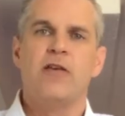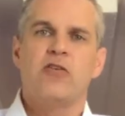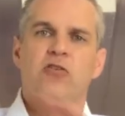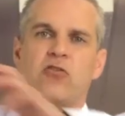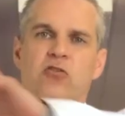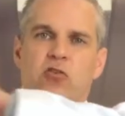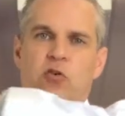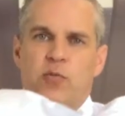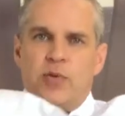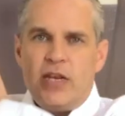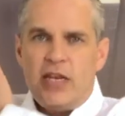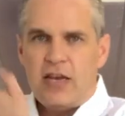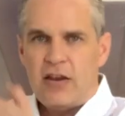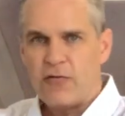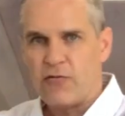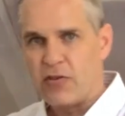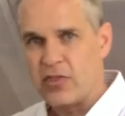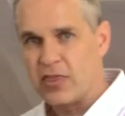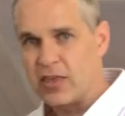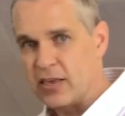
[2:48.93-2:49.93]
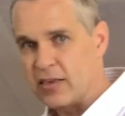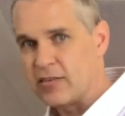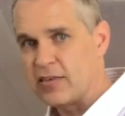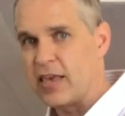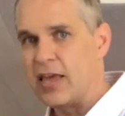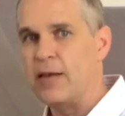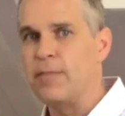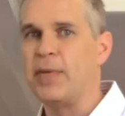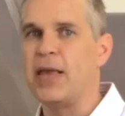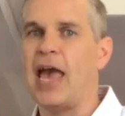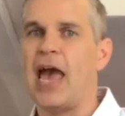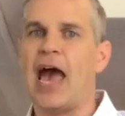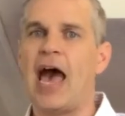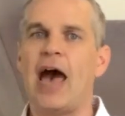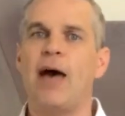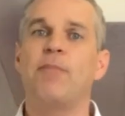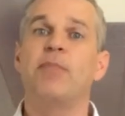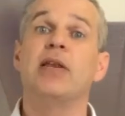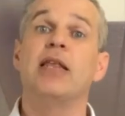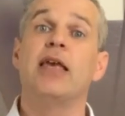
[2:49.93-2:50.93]
So many different things can be
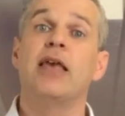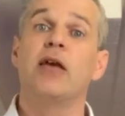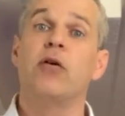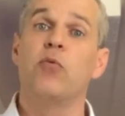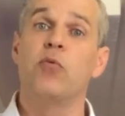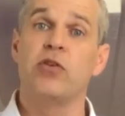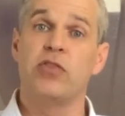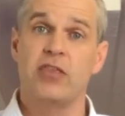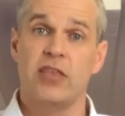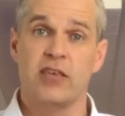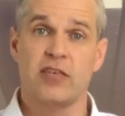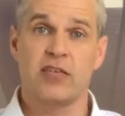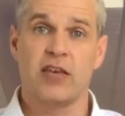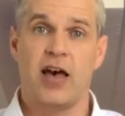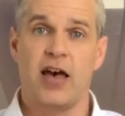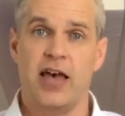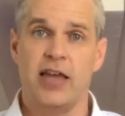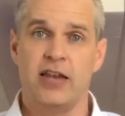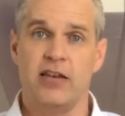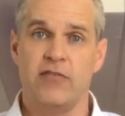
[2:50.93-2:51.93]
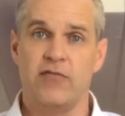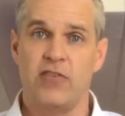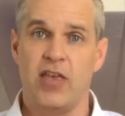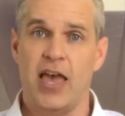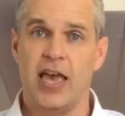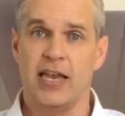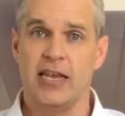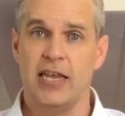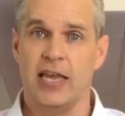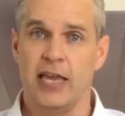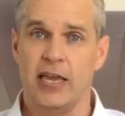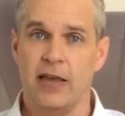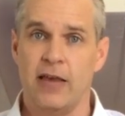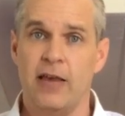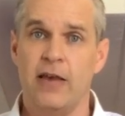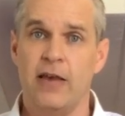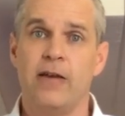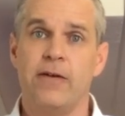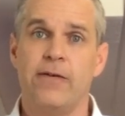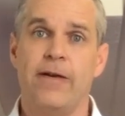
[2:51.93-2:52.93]
happening with this kind of technique,
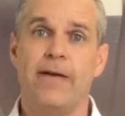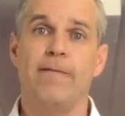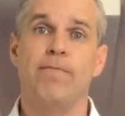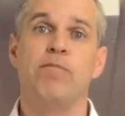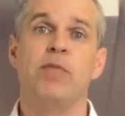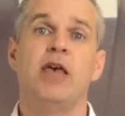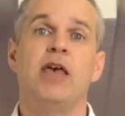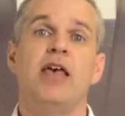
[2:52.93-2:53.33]
right?